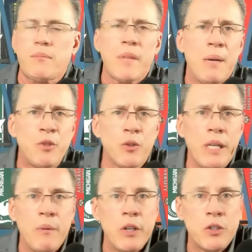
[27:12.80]
I'm sure
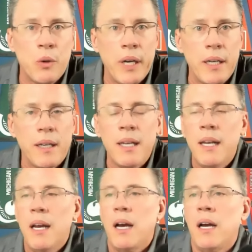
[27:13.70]
they would enjoy
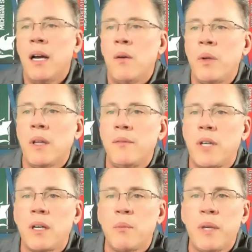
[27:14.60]
it. We love
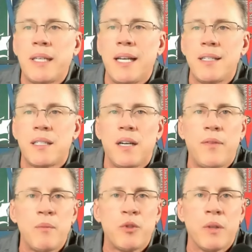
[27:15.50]
talking Big Ten stuff.
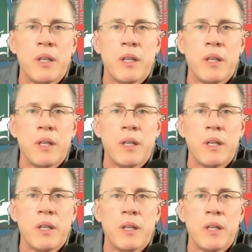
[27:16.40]
I'm sure they would love hearing
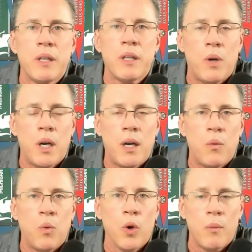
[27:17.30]
it. So
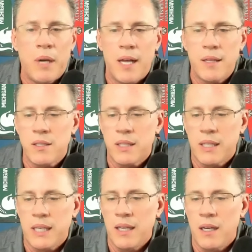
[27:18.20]
word of mouth is the
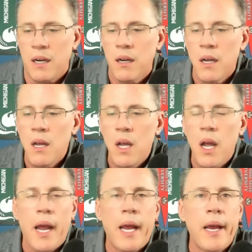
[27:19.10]
key there.
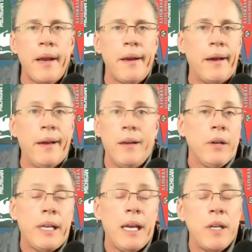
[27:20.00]
And I already
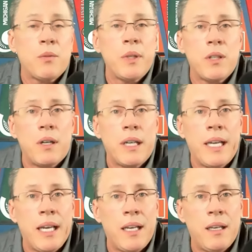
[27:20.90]
can't wait till we talk
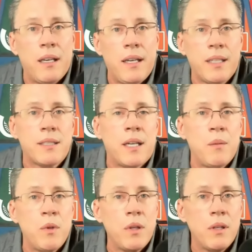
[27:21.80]
again next
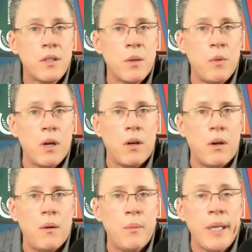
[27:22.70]
time tomorrow.
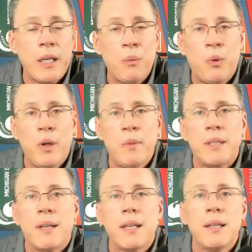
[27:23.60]
Make an appointment.
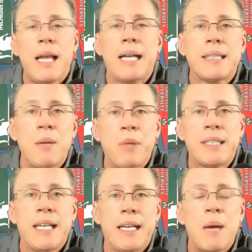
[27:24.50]
Locked On Big
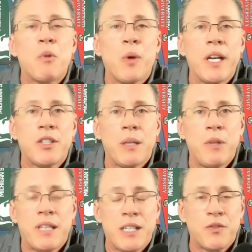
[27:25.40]
Ten. I'm Craig Sheeman.
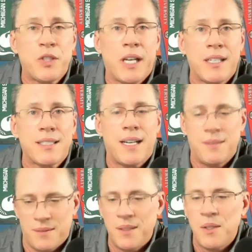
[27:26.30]
Thanks for checking us out.
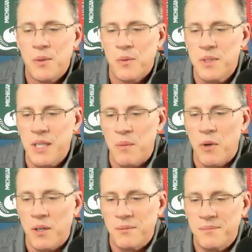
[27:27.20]
We'll see you tomorrow.